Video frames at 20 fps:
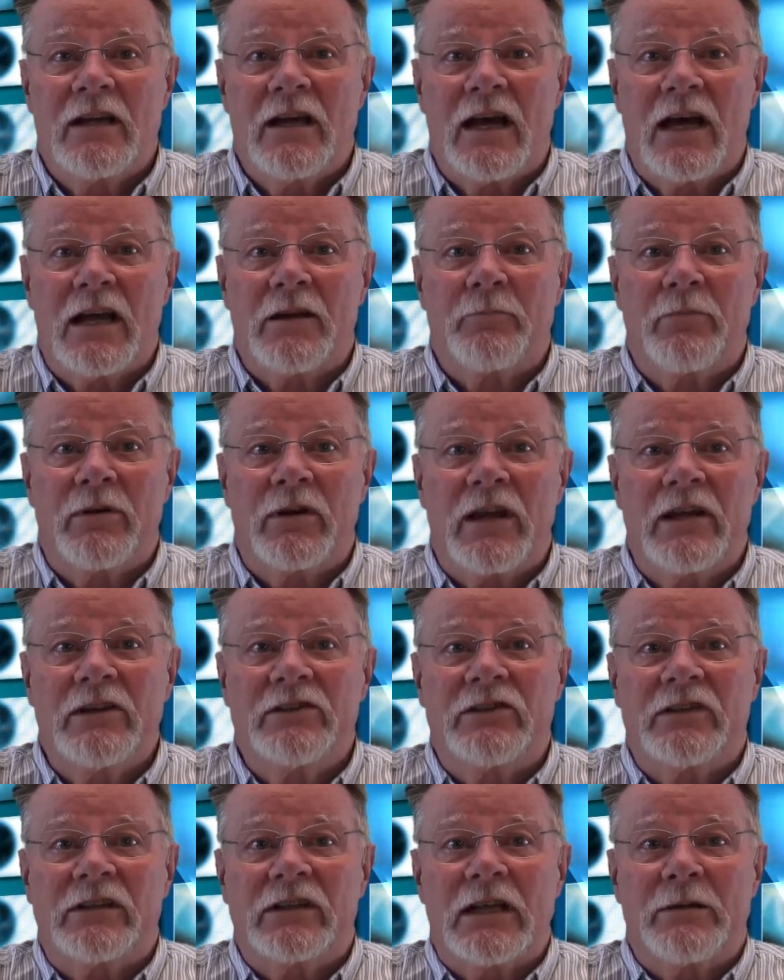and
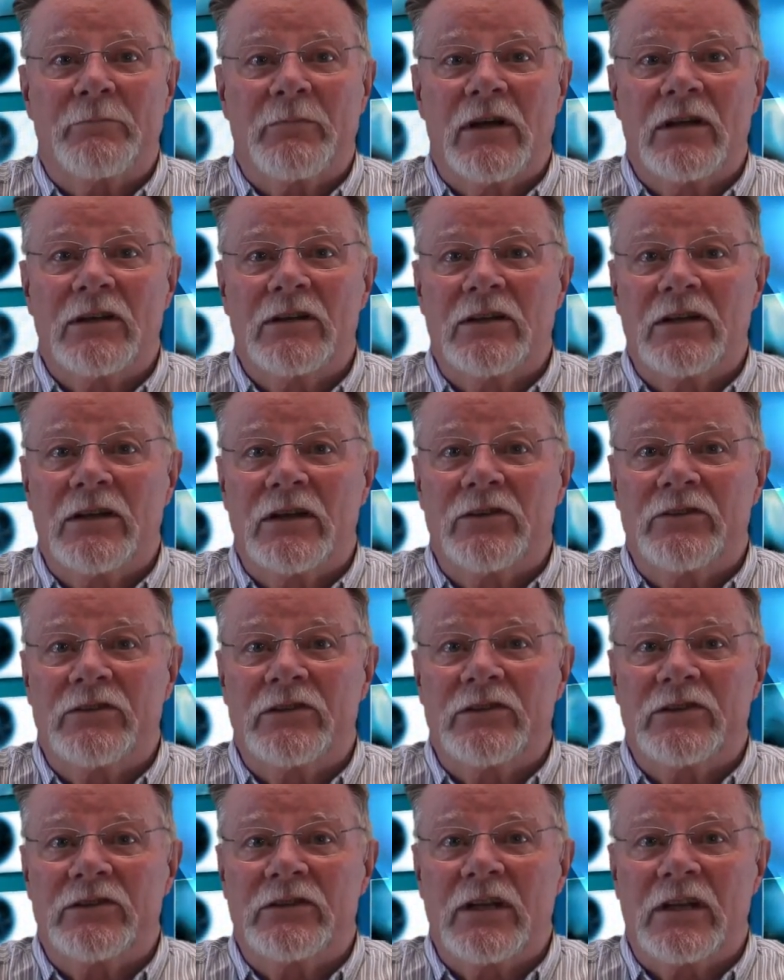placing them under
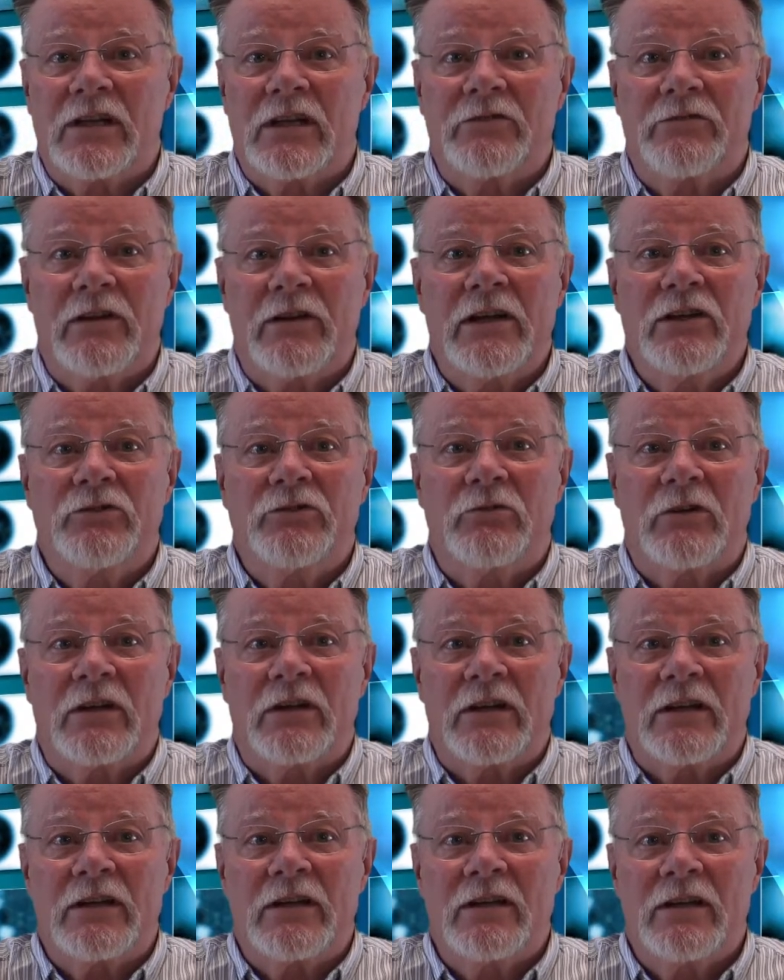notice that
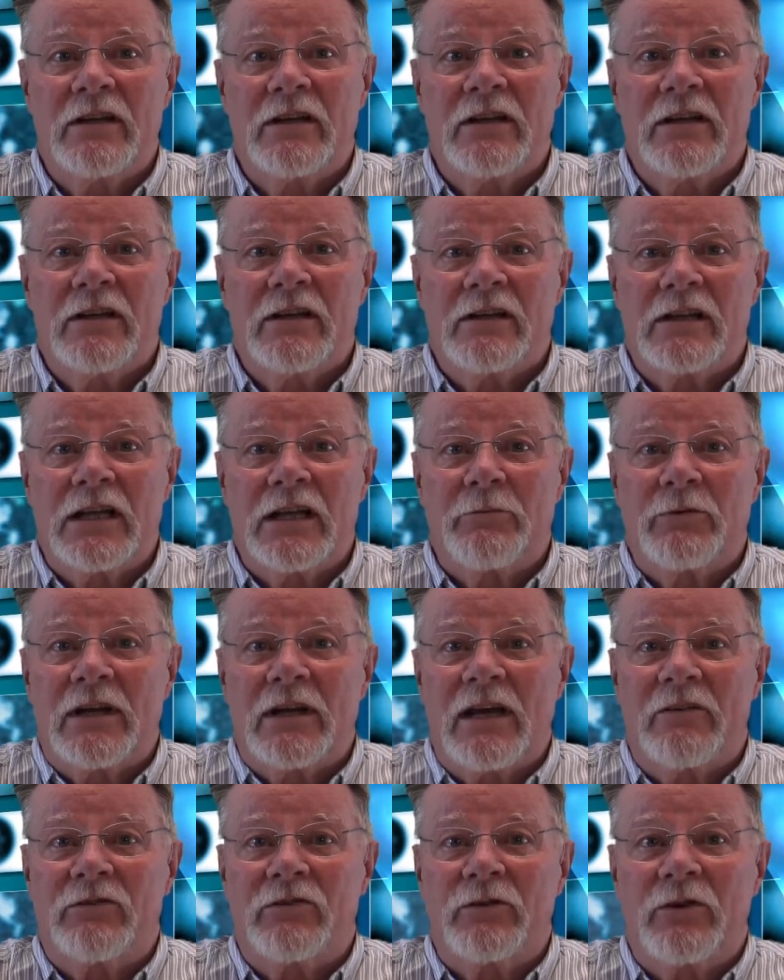eventually they will
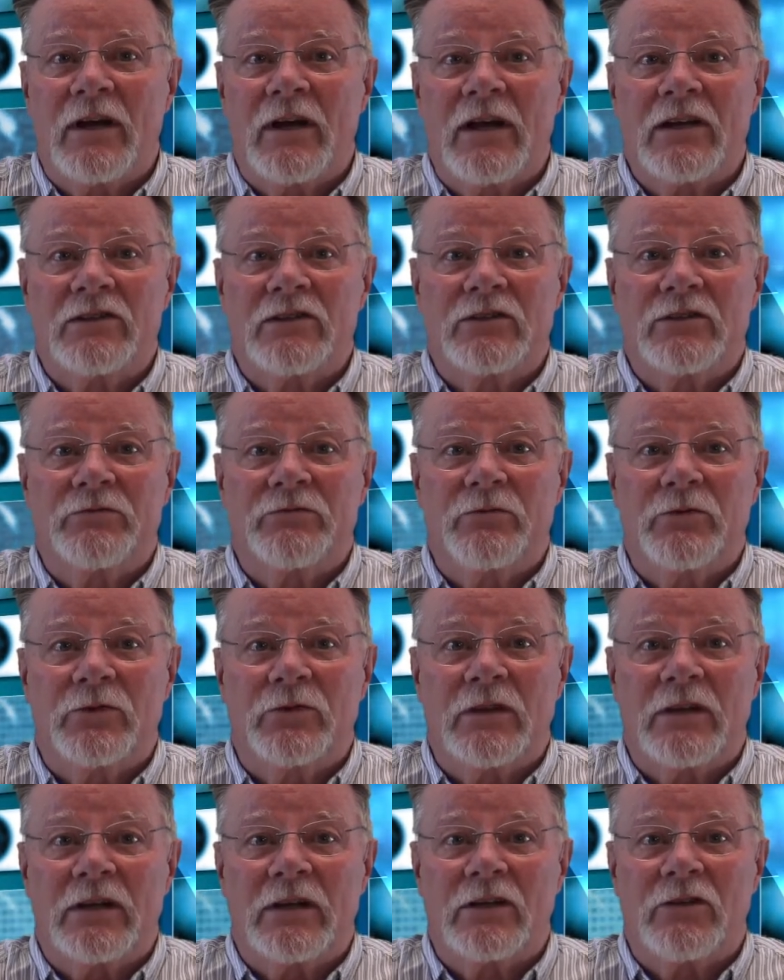have to answer for
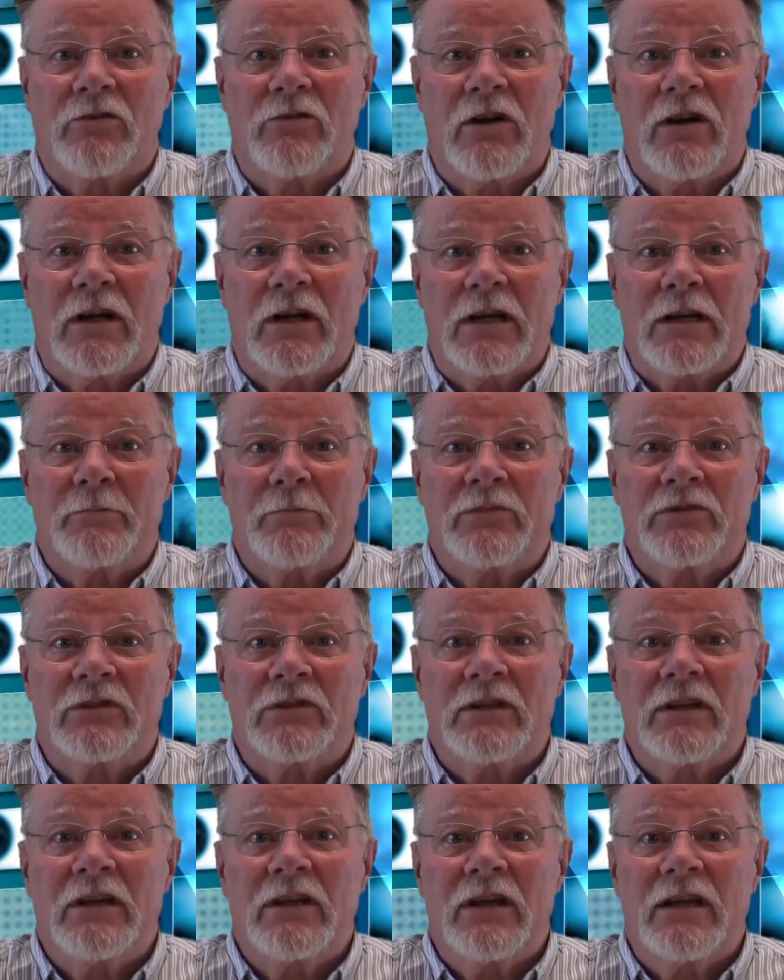their
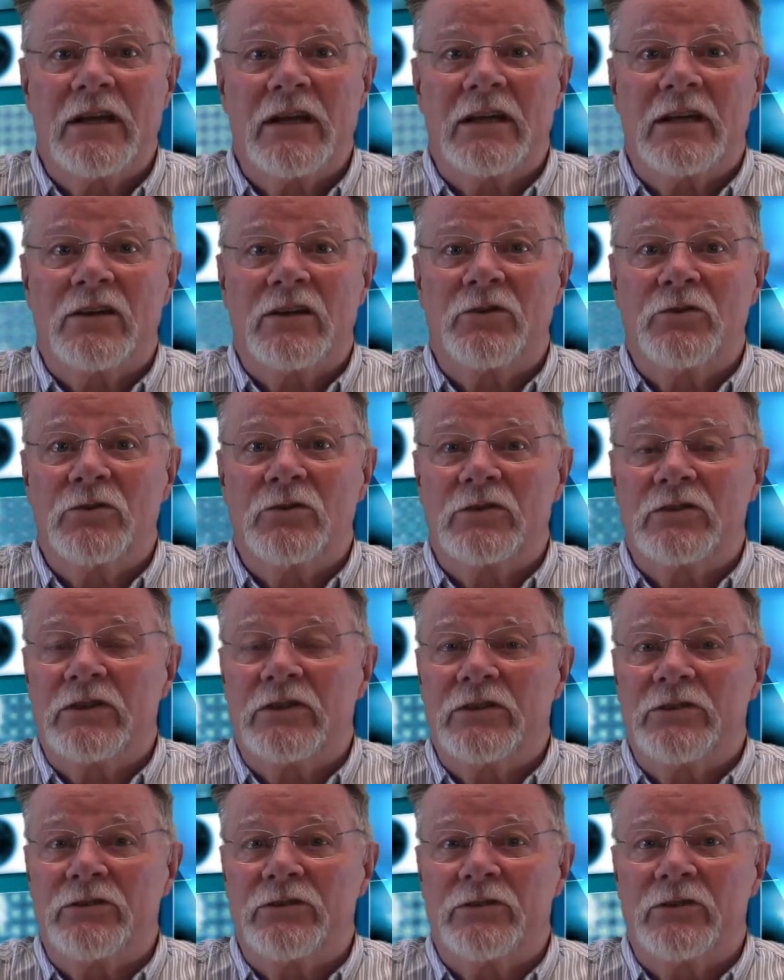crimes in courts
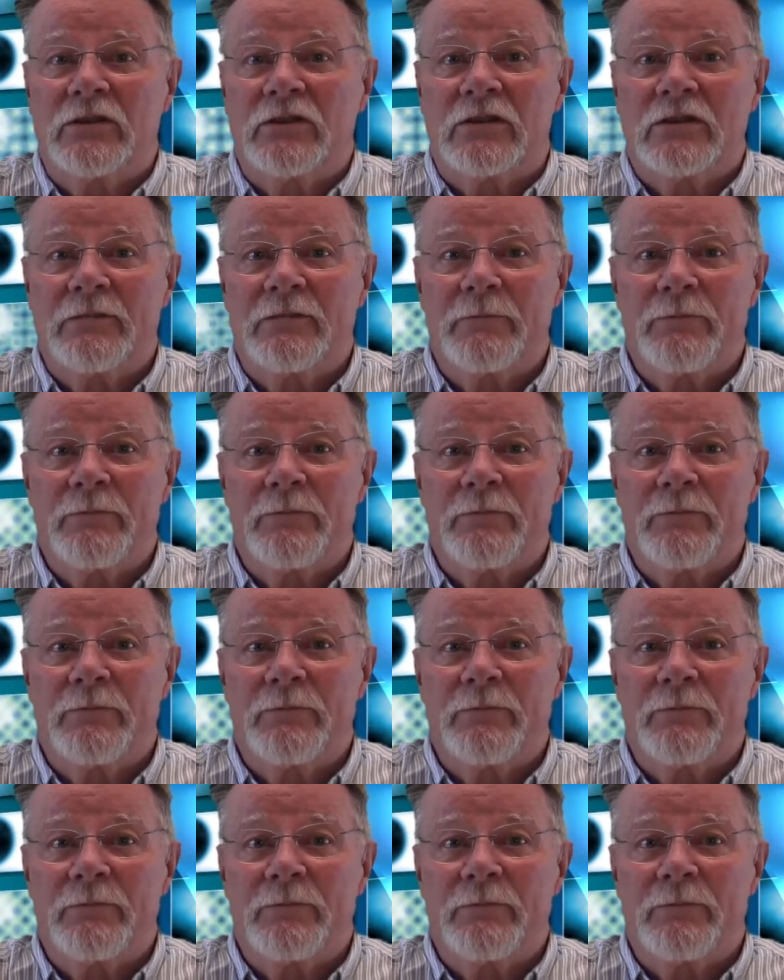de jure,